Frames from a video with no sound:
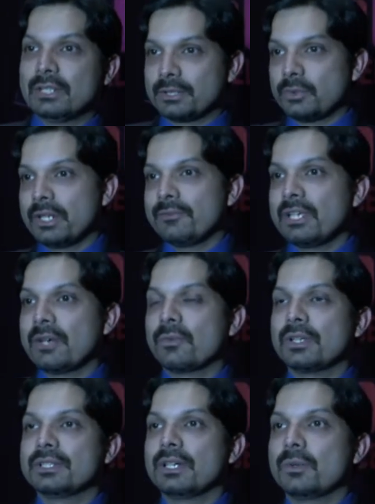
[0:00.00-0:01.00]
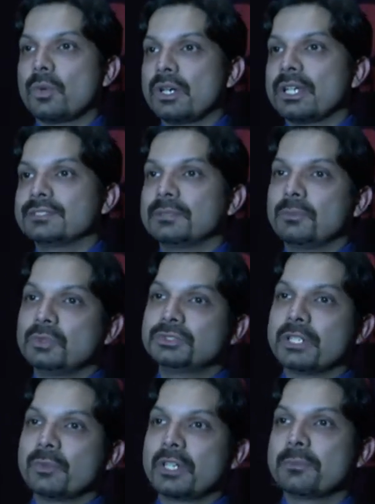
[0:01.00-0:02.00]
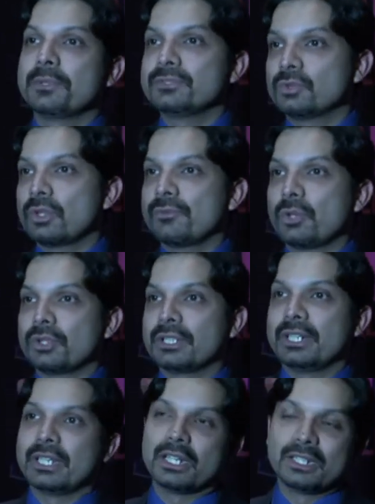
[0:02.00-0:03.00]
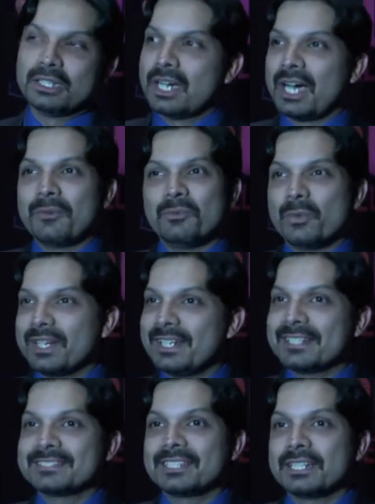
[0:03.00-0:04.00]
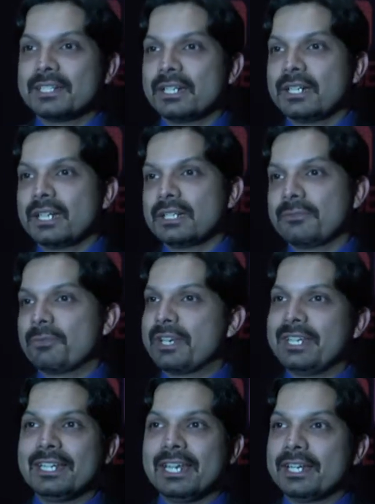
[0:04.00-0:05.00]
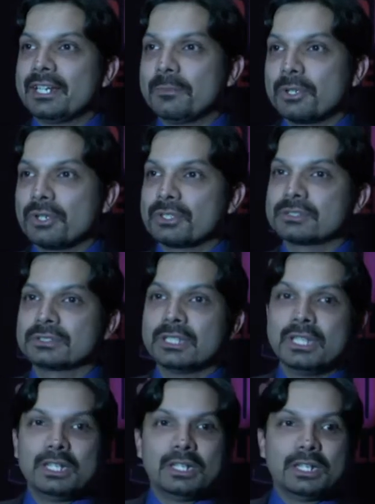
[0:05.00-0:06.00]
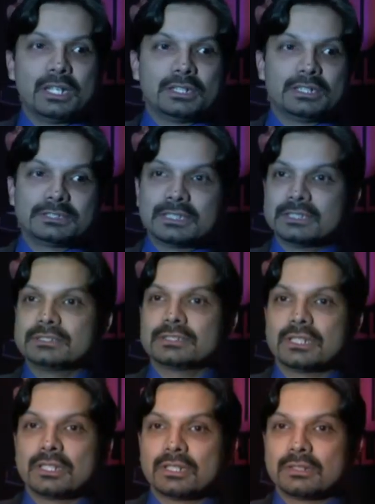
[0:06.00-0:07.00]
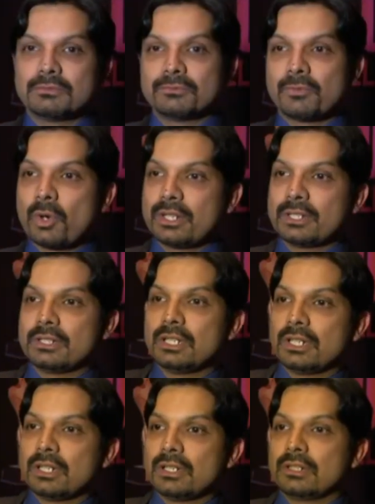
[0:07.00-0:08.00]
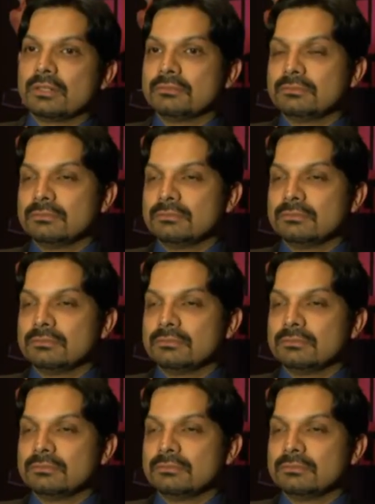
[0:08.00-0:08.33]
today we have won the award as the most innovative preschool of North India. I'm very excited and very elated because uh, this is uh, what uh,